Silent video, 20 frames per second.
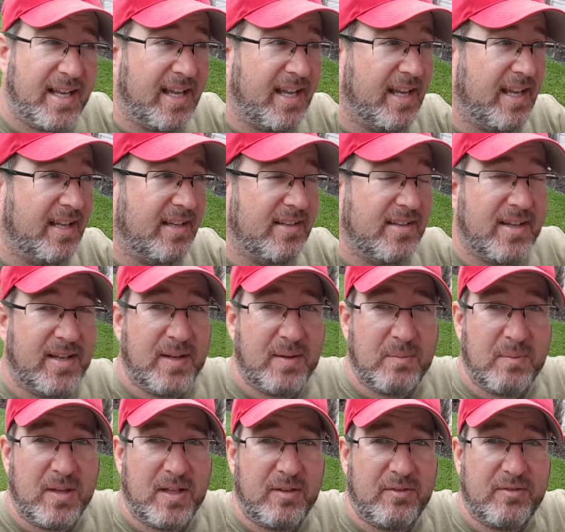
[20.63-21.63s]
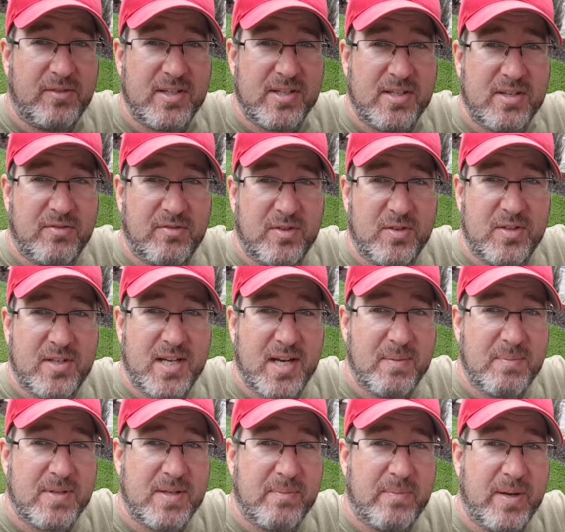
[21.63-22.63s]
and um, just a few
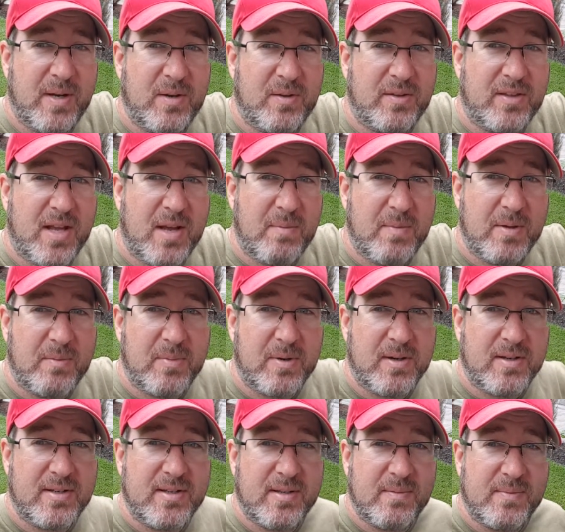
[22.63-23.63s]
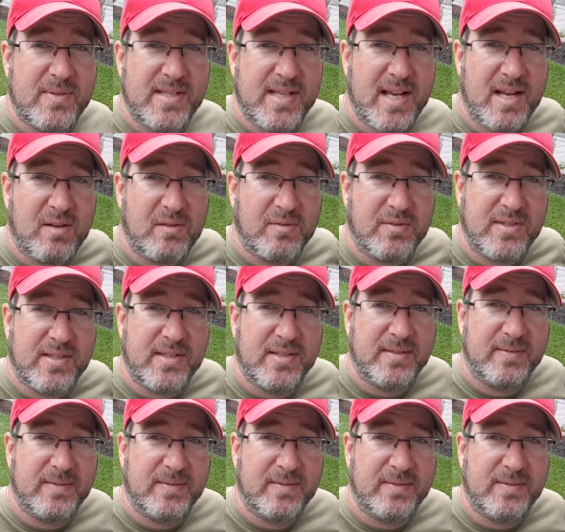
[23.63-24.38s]
tips about the hummingbirds themselves.